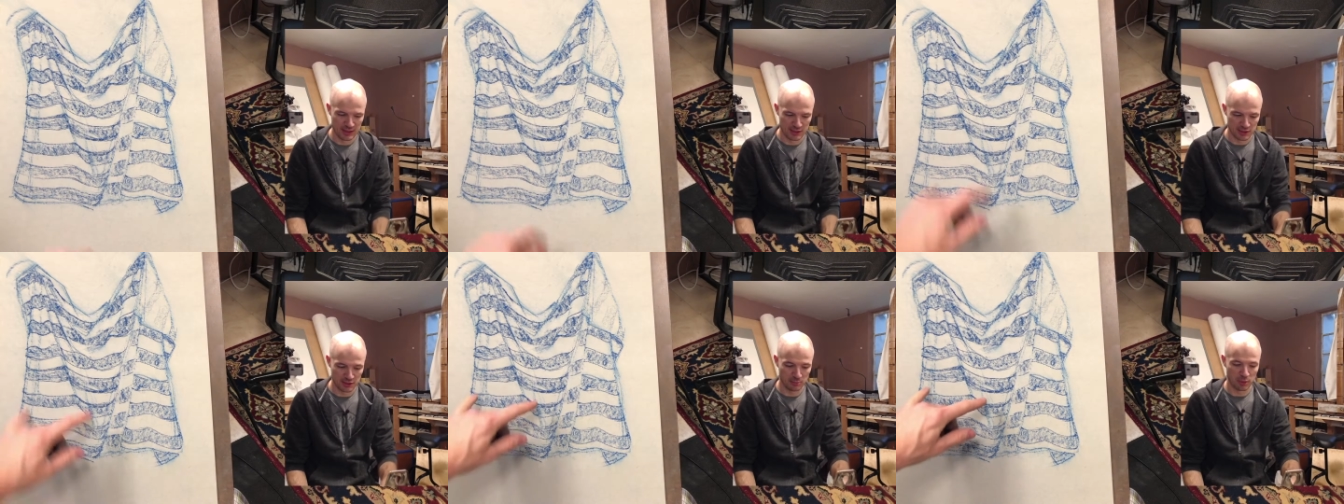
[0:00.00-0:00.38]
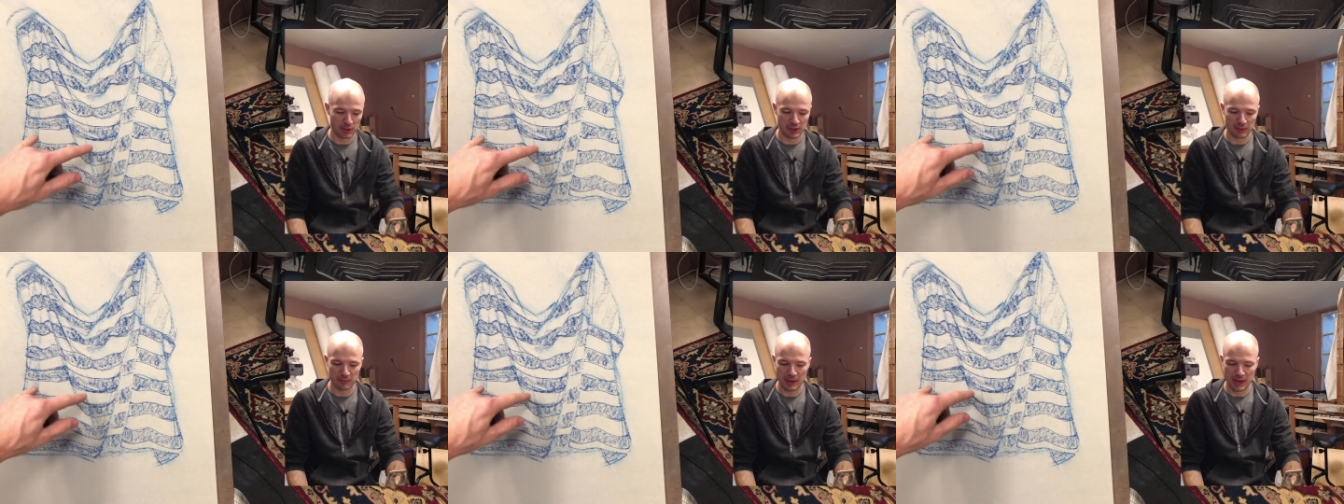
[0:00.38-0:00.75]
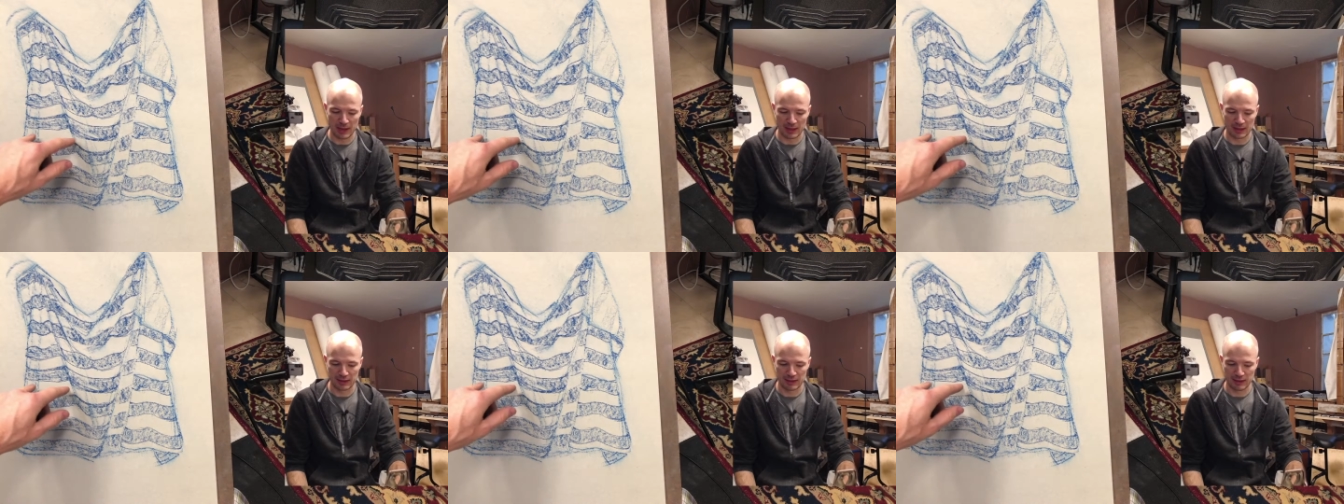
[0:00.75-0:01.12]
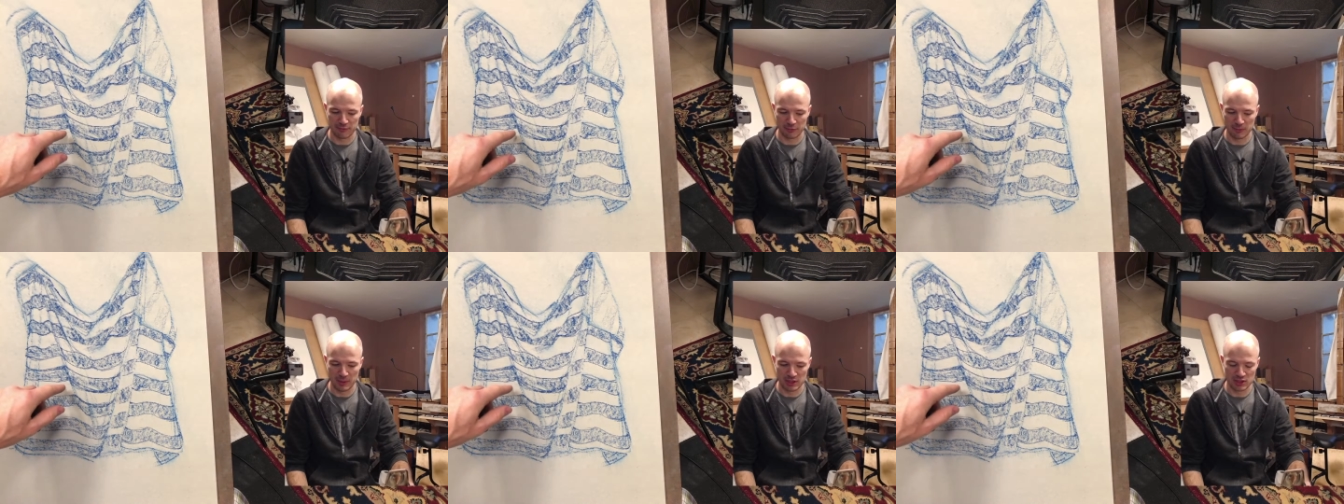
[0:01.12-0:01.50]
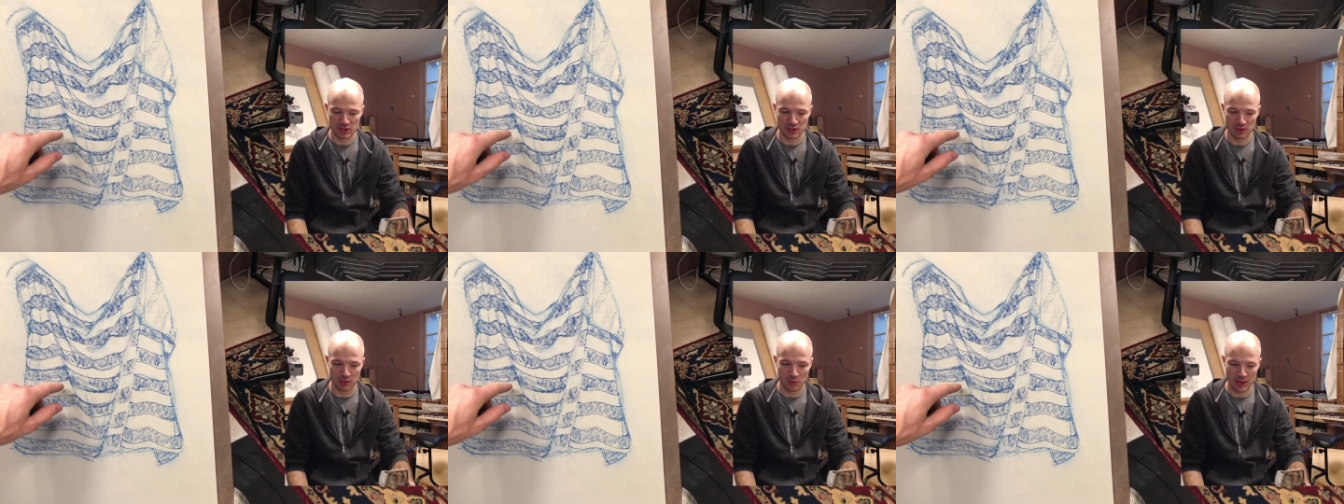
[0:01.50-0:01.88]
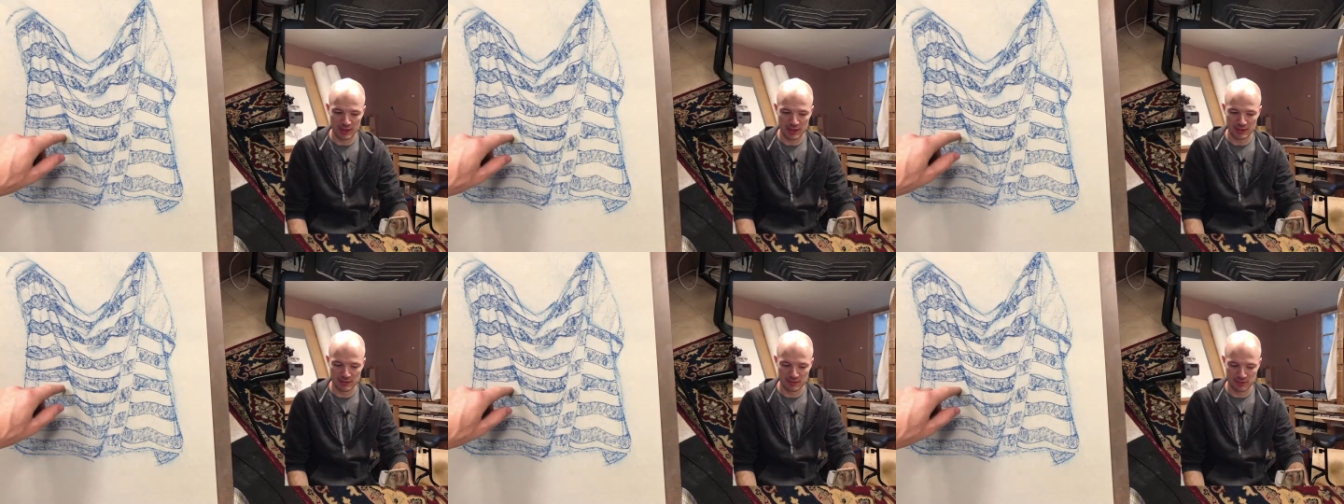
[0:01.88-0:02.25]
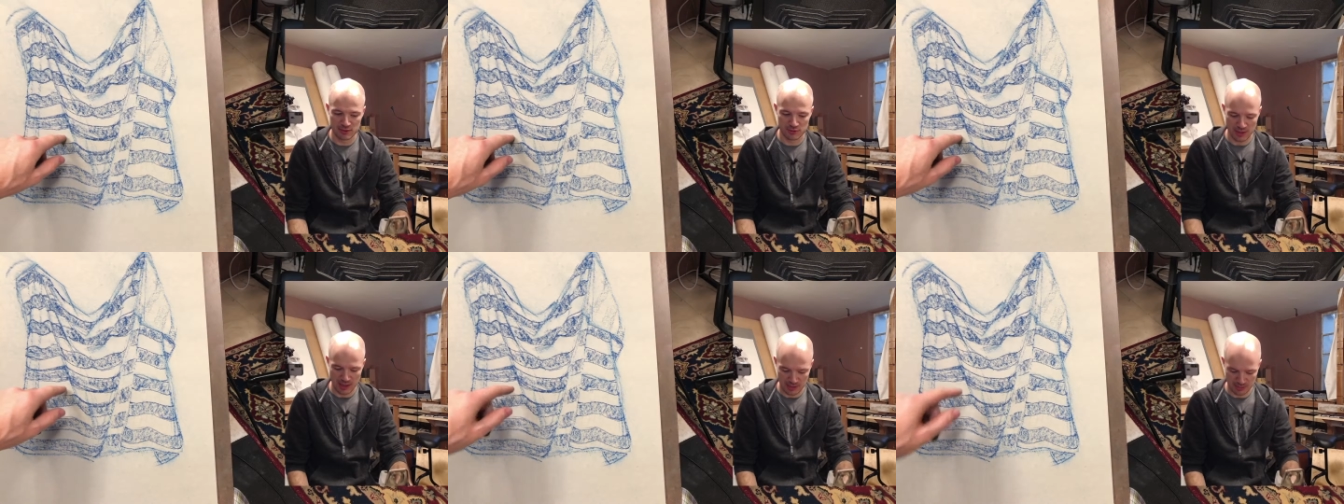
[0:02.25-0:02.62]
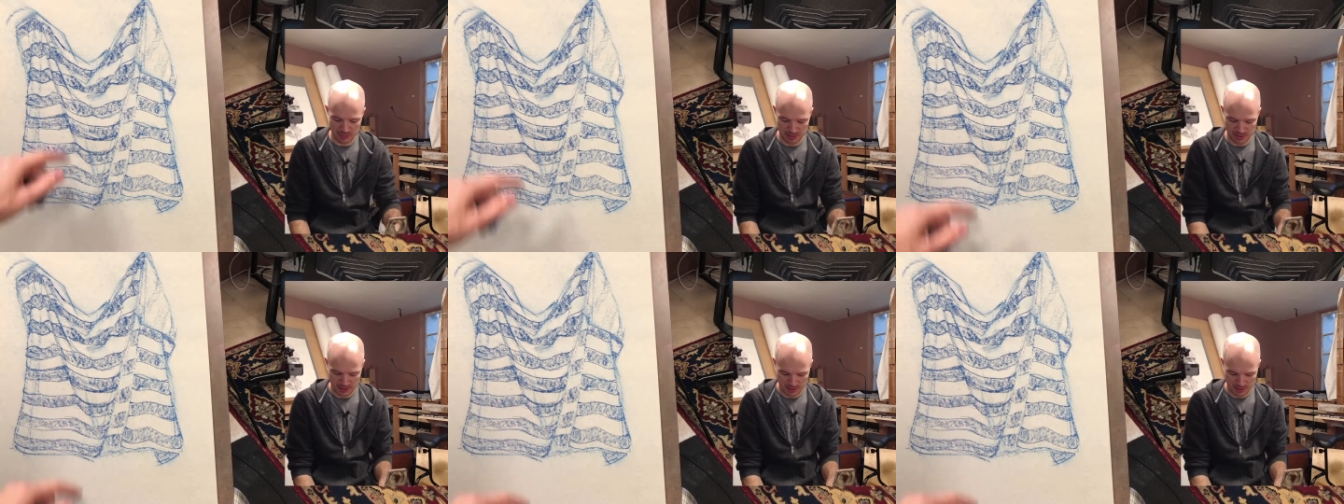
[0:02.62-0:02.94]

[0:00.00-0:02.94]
to bring back information in the white stripes,